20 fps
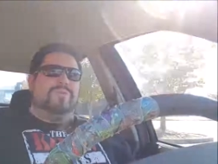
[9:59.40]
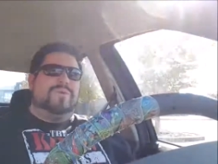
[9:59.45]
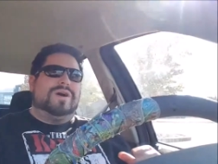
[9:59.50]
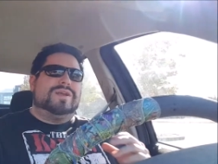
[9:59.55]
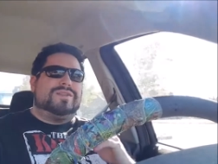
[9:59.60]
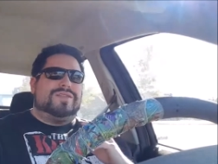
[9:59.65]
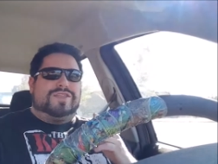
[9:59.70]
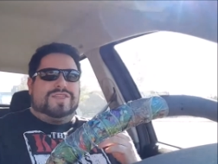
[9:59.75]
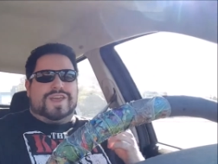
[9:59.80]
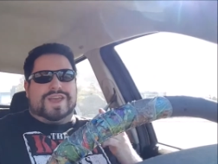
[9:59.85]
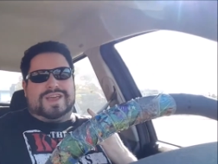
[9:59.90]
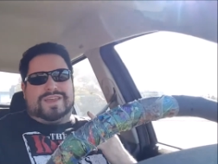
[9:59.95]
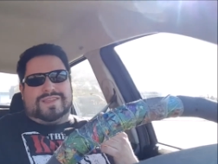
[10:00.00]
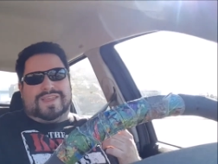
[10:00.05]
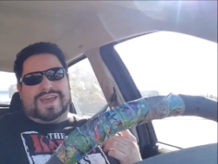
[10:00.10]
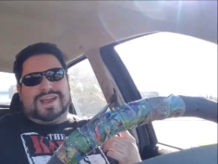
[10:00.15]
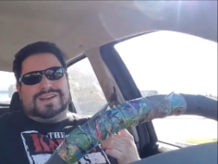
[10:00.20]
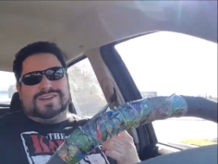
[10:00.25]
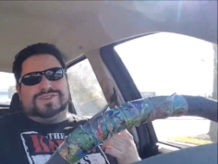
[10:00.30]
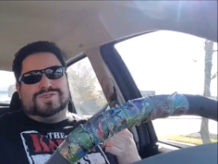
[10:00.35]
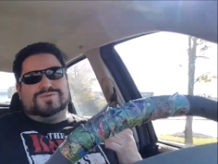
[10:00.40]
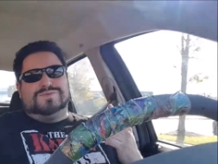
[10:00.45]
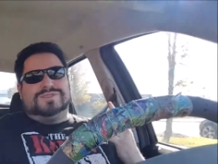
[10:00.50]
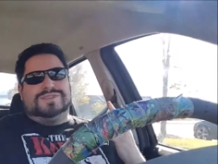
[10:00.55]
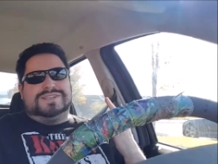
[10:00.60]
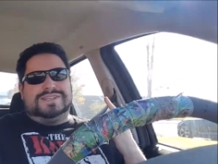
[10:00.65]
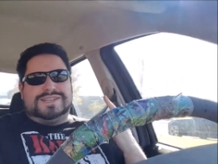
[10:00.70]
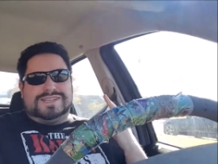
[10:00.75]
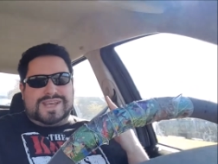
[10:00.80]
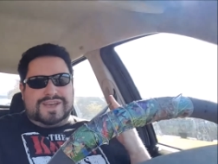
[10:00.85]
one thing they do
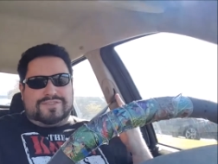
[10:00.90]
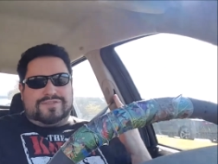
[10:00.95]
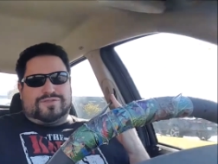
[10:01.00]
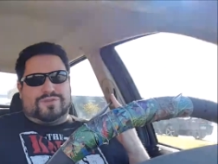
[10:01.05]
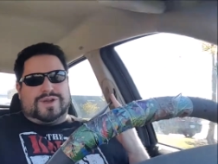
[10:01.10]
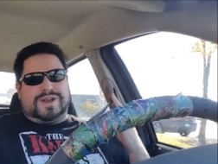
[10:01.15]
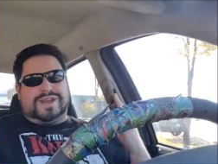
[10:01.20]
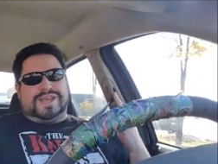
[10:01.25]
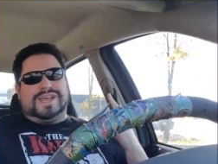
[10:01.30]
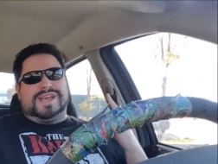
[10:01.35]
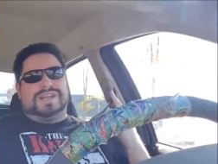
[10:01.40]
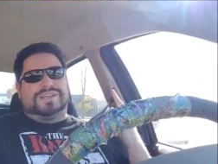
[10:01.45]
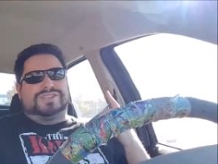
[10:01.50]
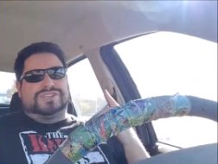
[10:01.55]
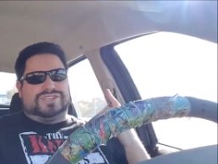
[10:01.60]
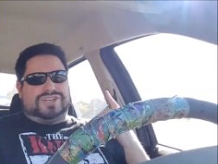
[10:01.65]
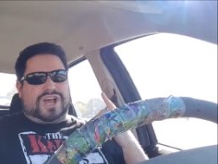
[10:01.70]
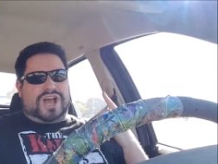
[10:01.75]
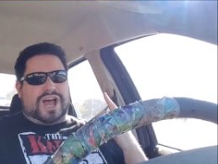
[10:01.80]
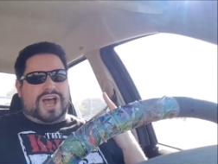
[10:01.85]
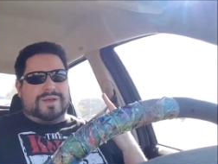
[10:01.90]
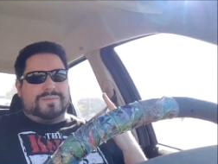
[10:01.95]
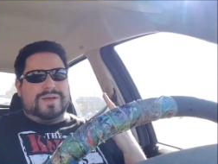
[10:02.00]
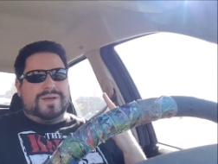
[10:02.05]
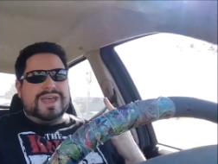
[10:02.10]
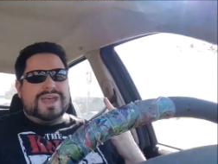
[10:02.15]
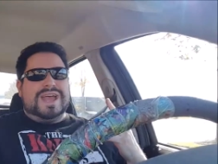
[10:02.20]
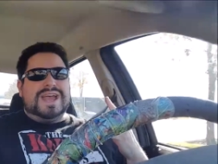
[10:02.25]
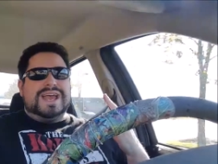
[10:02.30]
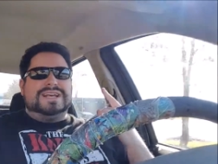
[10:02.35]
different each time
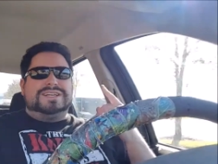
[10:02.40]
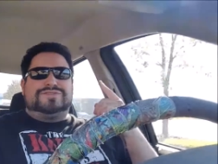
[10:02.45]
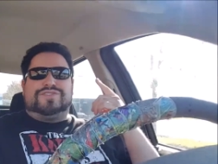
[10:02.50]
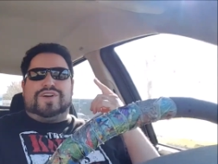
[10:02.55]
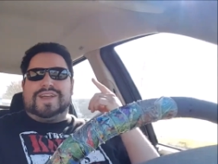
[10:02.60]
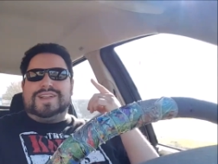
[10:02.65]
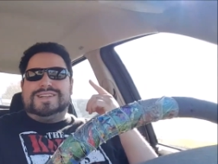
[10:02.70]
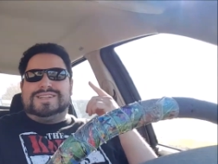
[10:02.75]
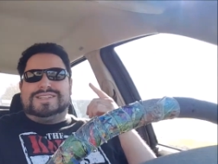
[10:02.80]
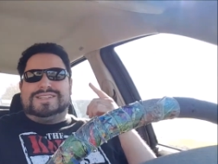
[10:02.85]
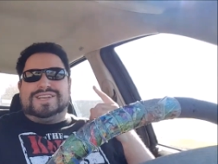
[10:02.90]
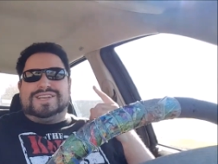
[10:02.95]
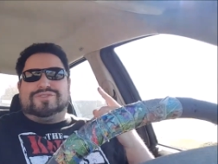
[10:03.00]
is find